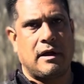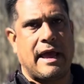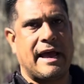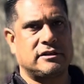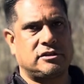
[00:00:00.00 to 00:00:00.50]

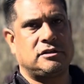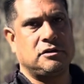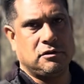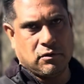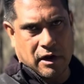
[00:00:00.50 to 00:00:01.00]
as
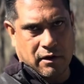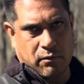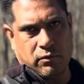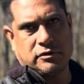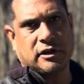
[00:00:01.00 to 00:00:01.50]
to
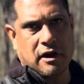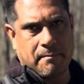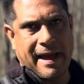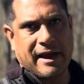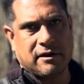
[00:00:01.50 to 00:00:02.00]
come
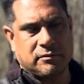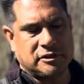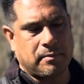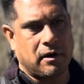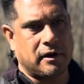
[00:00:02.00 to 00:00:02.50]
back and
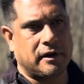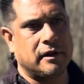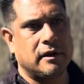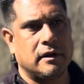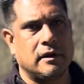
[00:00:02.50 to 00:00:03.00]
respond.
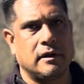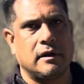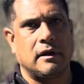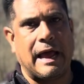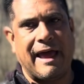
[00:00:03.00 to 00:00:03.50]

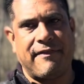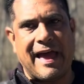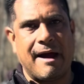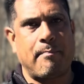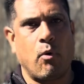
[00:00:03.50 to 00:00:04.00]
At
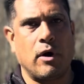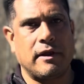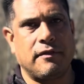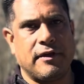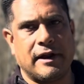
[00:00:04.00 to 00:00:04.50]
that
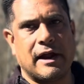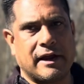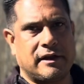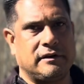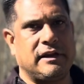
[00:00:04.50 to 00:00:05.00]
point, then I
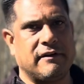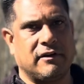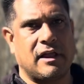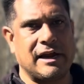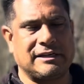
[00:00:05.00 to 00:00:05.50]
can give a
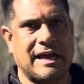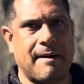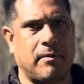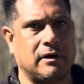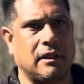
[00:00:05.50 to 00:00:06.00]
light
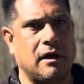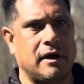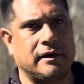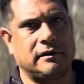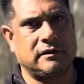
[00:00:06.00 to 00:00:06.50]
tap on the
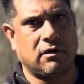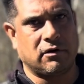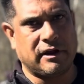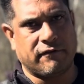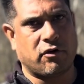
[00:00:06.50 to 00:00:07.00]
line
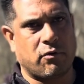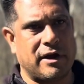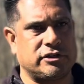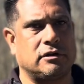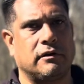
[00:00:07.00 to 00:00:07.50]
or give a
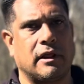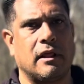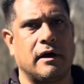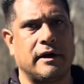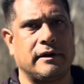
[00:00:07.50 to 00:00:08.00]
correction on the
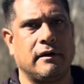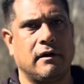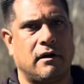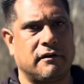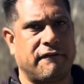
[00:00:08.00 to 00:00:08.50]
line
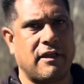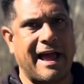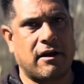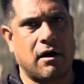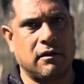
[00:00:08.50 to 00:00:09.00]
on a
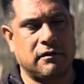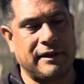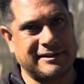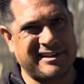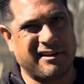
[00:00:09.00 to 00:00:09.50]
flat collar.
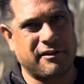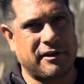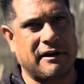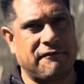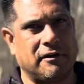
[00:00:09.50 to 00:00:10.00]
That's the other
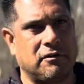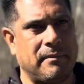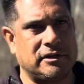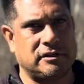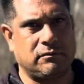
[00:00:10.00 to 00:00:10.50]
thing I failed to
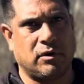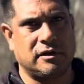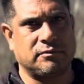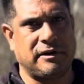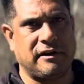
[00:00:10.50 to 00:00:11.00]
mention,
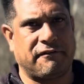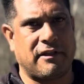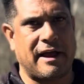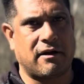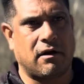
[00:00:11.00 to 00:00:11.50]
was we need a
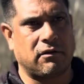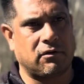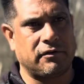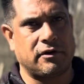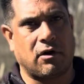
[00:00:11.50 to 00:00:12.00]
flat collar
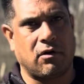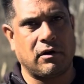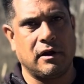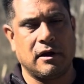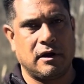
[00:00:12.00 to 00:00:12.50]
on the dog,
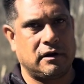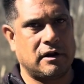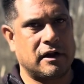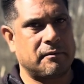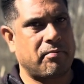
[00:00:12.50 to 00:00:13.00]

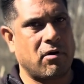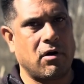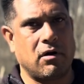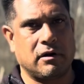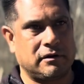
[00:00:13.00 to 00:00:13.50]
not a
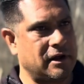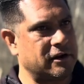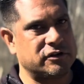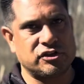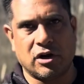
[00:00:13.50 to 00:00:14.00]
prong, not
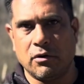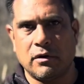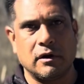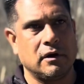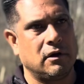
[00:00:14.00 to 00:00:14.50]
a
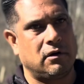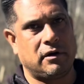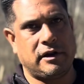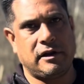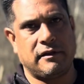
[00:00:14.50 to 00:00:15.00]
choke,
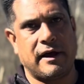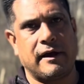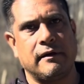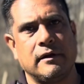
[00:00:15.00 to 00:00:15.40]
or any of that.